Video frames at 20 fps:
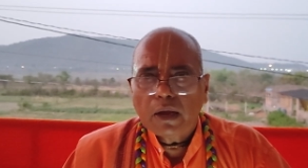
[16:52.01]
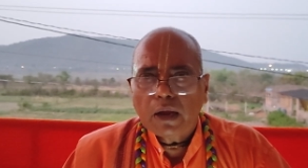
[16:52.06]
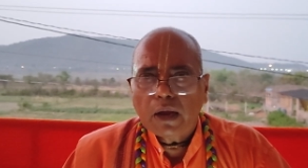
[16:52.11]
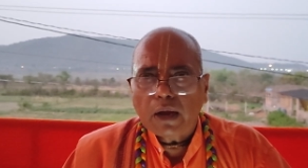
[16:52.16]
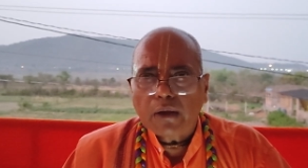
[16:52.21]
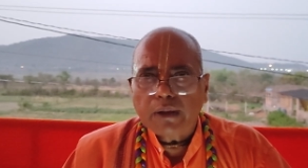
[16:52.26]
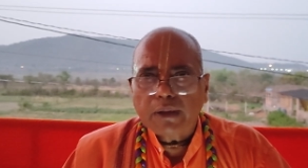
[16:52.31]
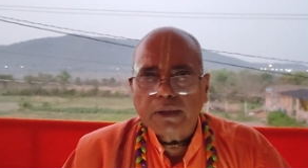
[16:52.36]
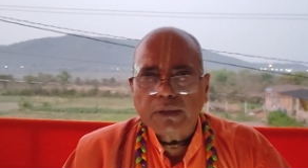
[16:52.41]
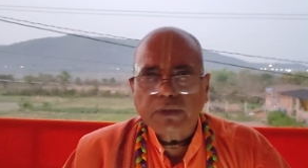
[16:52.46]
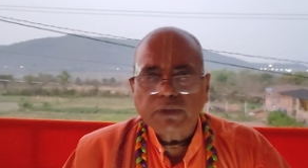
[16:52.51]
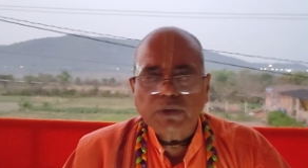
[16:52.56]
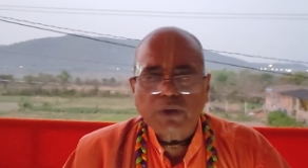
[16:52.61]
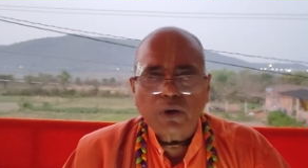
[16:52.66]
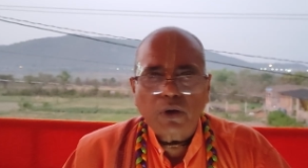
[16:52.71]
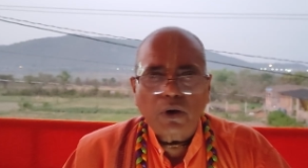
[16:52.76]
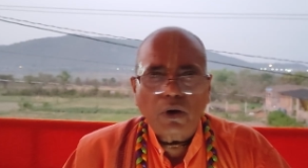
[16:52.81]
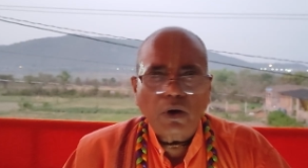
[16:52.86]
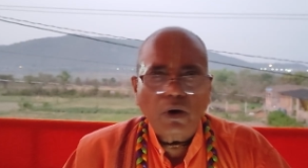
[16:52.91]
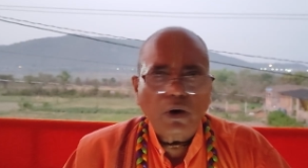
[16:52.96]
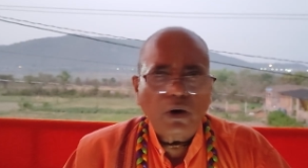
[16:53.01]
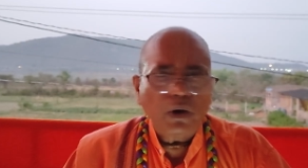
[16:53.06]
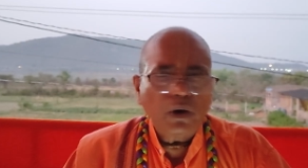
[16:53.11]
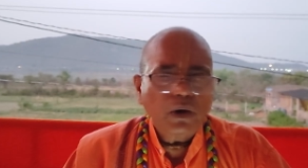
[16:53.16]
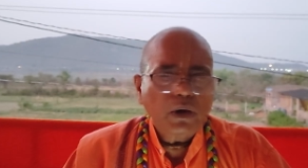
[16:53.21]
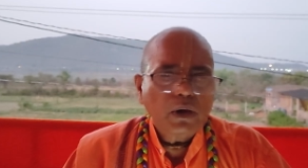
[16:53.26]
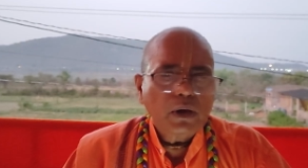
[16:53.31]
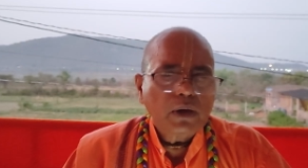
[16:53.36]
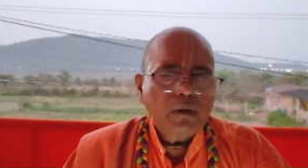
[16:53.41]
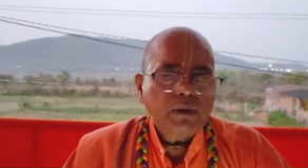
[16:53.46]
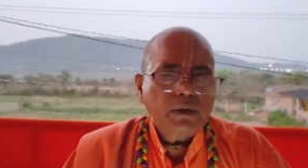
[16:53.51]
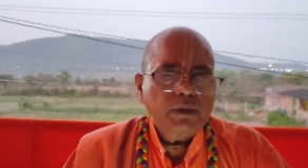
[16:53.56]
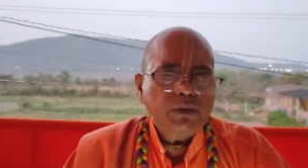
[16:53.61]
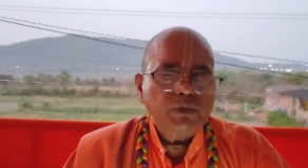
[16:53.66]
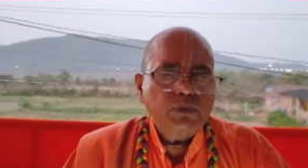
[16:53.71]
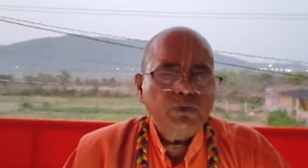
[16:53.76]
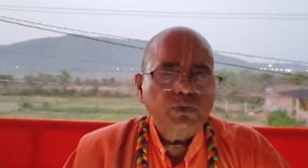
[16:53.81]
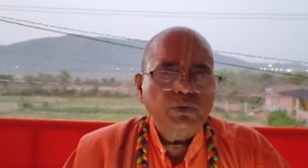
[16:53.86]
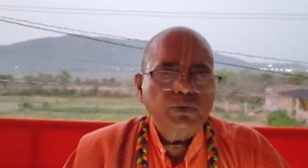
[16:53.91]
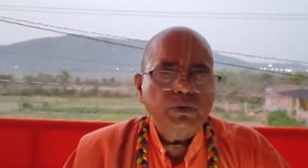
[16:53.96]
and they saw these
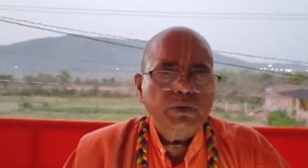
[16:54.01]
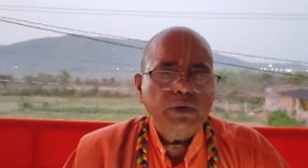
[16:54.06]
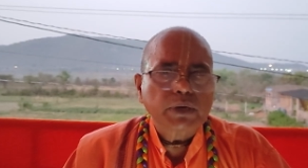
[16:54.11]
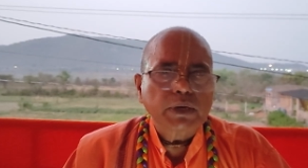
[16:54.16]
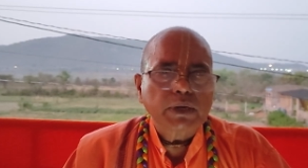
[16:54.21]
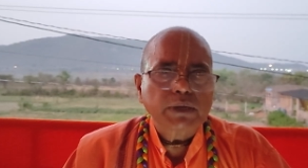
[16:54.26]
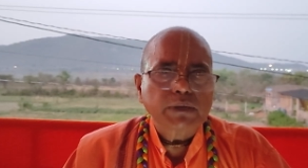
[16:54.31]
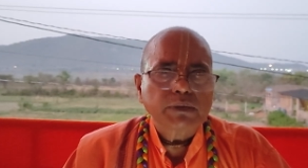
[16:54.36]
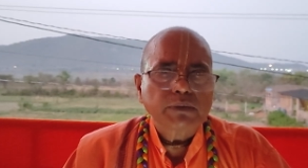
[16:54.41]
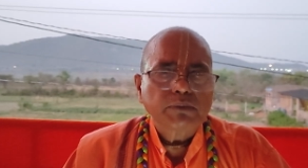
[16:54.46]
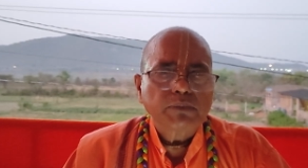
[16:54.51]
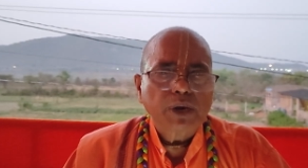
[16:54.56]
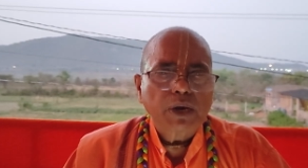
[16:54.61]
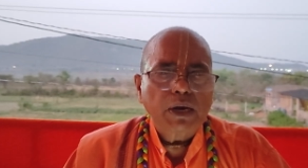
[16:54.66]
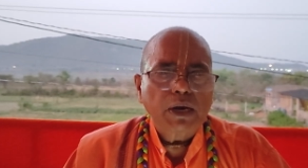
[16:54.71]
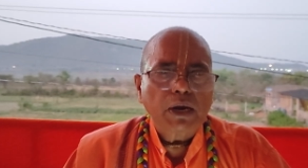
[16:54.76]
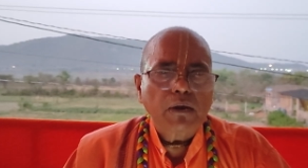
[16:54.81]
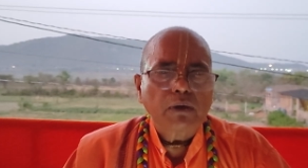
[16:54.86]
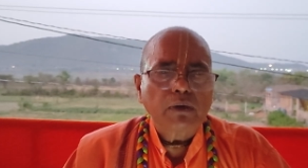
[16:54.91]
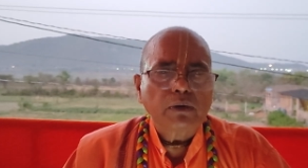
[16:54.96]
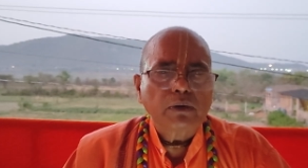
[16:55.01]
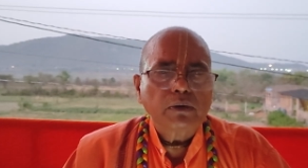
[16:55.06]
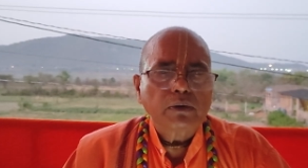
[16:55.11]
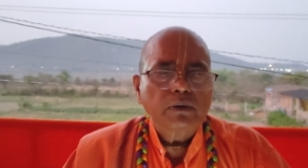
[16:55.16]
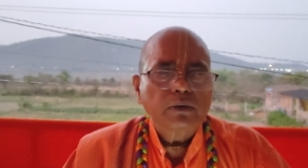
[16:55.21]
two trees fell down.